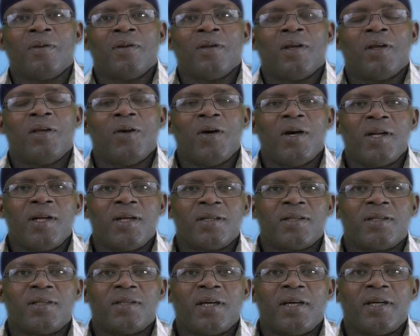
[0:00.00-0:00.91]
You
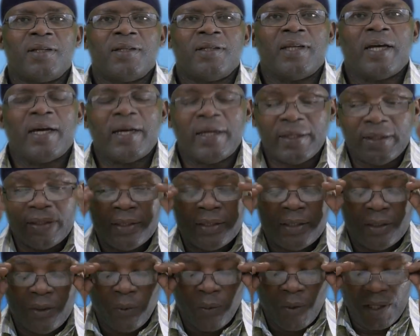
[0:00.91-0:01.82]
understand?
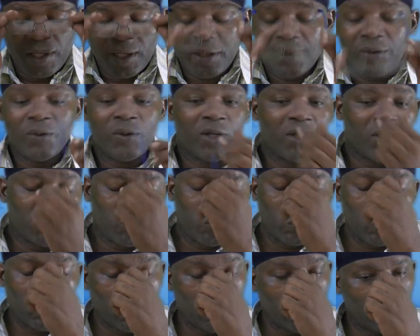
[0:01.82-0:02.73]
And whether you want
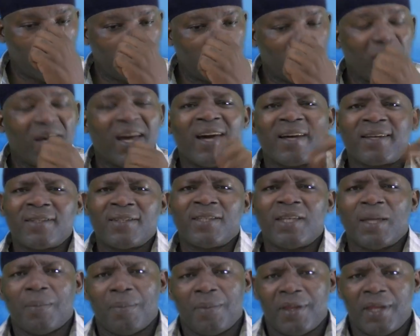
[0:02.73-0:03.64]
to
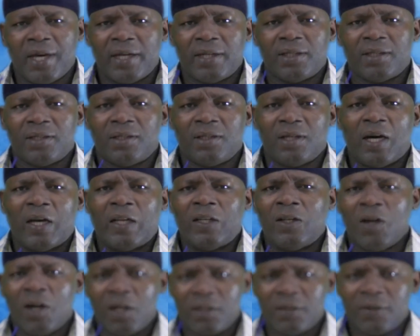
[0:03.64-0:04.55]
accept that or
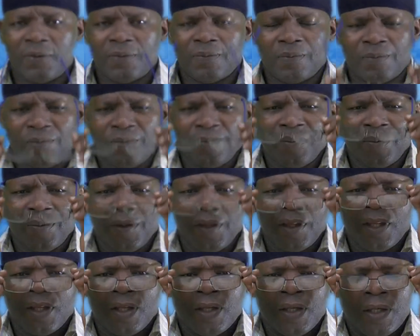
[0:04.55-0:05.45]
not,
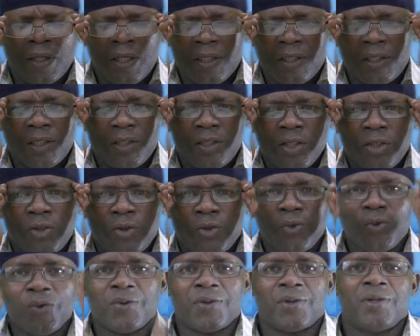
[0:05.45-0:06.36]
it is the
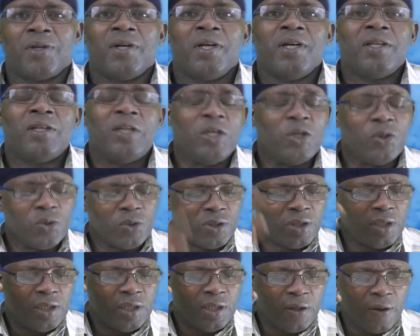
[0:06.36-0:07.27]
truth. They use
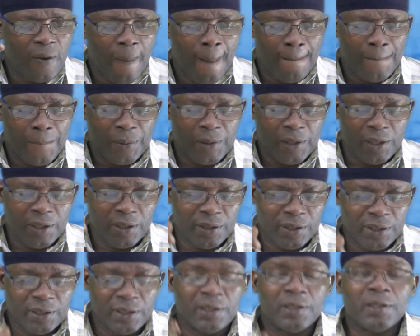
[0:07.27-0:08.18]
the
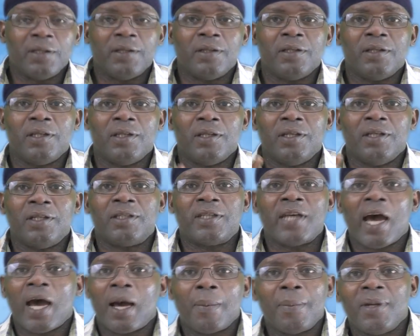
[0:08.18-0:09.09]

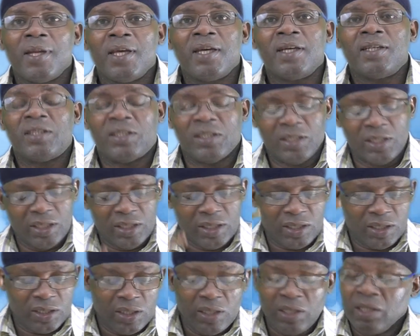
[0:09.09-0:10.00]
tablets, the
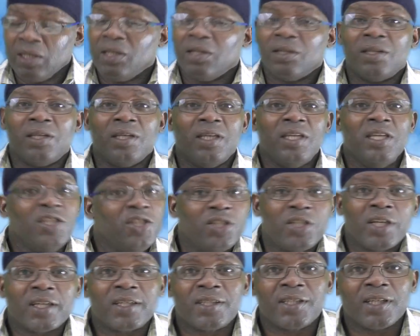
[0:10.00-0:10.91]

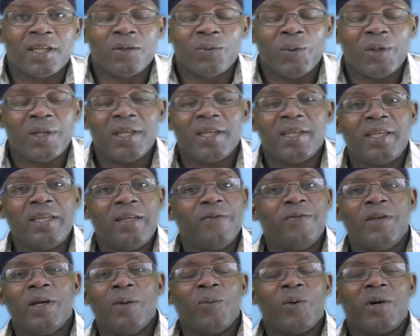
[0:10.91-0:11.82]
injection, what they
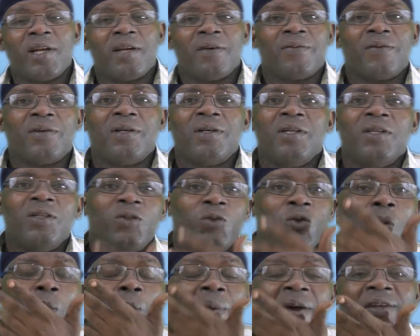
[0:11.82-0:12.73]
give them, whatever,
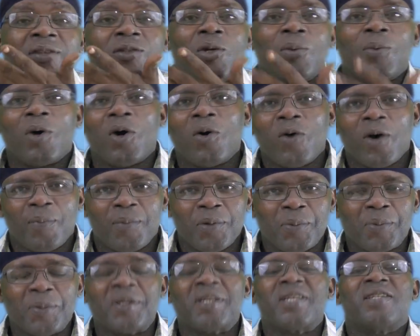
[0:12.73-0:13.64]
to mess up our
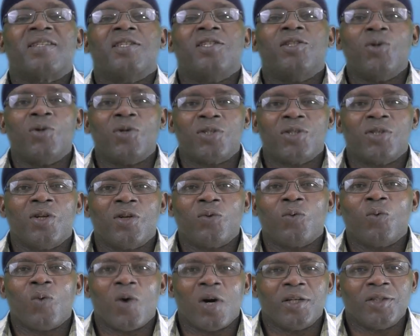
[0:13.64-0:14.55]
people because they does
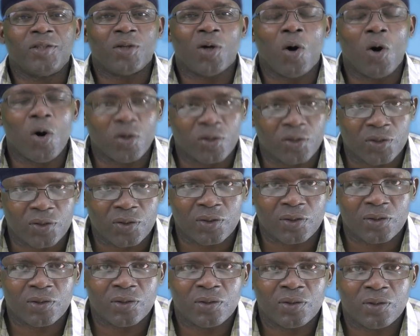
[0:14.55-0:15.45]
not want us